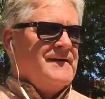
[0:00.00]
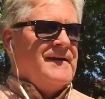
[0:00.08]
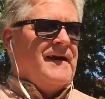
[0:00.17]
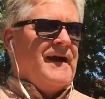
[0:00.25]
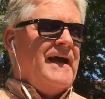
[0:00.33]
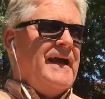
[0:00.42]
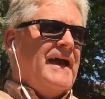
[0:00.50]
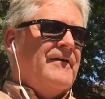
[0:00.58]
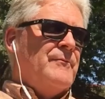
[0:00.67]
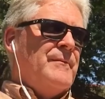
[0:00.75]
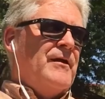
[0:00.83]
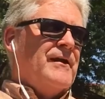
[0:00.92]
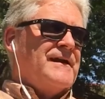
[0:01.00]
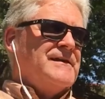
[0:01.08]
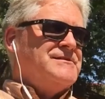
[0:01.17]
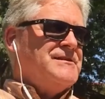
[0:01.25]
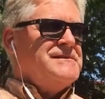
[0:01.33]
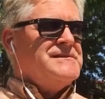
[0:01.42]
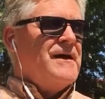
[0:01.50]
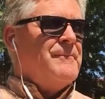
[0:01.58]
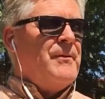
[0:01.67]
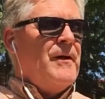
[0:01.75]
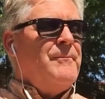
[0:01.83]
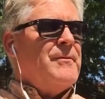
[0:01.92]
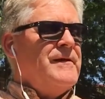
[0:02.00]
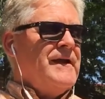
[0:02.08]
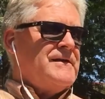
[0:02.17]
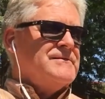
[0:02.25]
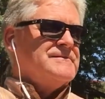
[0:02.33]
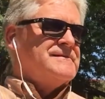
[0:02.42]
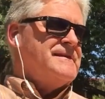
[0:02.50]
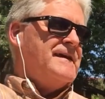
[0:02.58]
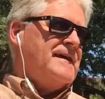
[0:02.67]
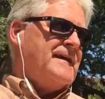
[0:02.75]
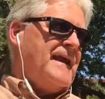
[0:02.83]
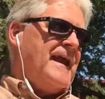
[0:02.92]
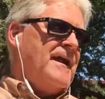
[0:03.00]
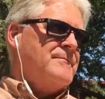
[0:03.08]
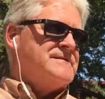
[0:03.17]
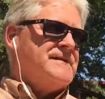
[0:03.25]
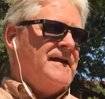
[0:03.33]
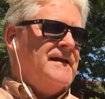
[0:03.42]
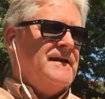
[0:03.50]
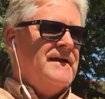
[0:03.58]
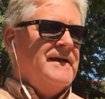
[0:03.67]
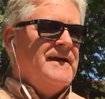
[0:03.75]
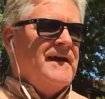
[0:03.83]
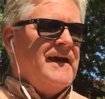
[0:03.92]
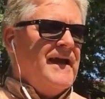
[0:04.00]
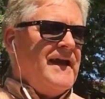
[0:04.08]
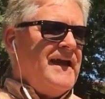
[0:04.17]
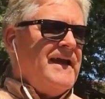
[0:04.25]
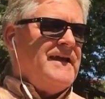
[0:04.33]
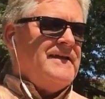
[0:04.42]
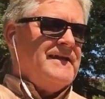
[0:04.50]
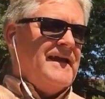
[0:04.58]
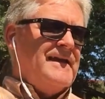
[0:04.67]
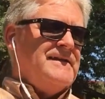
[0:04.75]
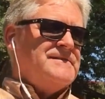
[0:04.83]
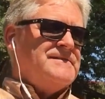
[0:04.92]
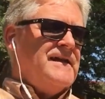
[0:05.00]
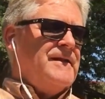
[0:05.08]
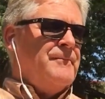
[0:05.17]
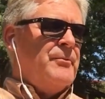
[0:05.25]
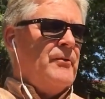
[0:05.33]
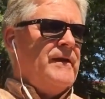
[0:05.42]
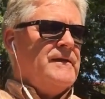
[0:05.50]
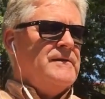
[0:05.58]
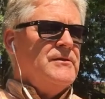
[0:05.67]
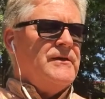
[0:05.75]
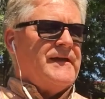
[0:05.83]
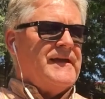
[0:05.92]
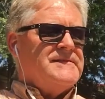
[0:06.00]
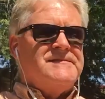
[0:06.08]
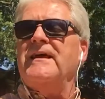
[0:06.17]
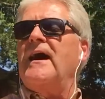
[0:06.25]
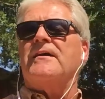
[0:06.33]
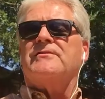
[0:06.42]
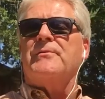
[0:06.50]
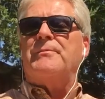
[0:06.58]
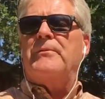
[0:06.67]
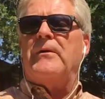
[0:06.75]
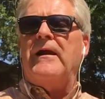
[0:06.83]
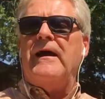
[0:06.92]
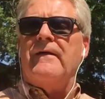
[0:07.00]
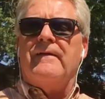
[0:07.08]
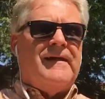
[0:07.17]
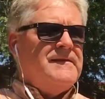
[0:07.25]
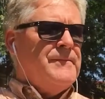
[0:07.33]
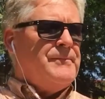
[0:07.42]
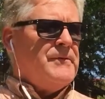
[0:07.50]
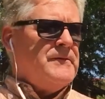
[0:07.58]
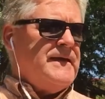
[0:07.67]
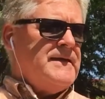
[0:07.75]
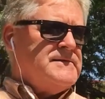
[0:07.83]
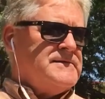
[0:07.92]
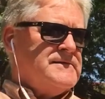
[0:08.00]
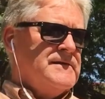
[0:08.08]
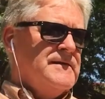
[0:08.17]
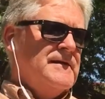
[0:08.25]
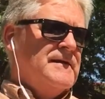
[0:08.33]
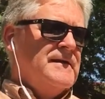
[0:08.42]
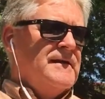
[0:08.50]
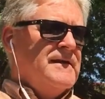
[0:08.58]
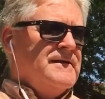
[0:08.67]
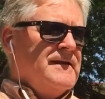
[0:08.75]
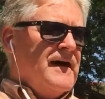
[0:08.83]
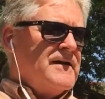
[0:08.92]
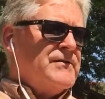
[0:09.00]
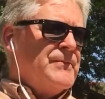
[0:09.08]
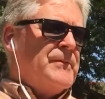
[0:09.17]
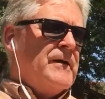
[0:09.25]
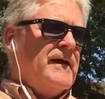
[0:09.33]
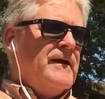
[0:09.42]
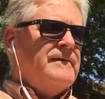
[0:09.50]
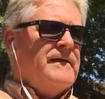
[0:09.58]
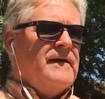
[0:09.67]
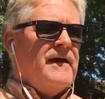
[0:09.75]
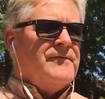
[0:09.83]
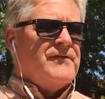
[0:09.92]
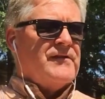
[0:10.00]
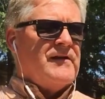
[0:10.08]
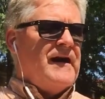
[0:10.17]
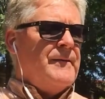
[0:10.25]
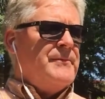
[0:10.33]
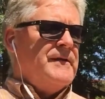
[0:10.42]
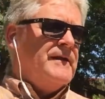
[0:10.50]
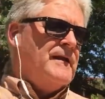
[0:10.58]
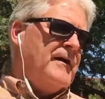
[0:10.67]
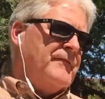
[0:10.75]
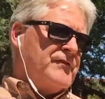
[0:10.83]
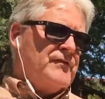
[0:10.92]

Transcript: I have American cheese on pumpernickels, Cam said. Hey, Danny said and pointed. Look, it's Dr. Prell and the police. Dr. Prell and Officer Oppen and Officer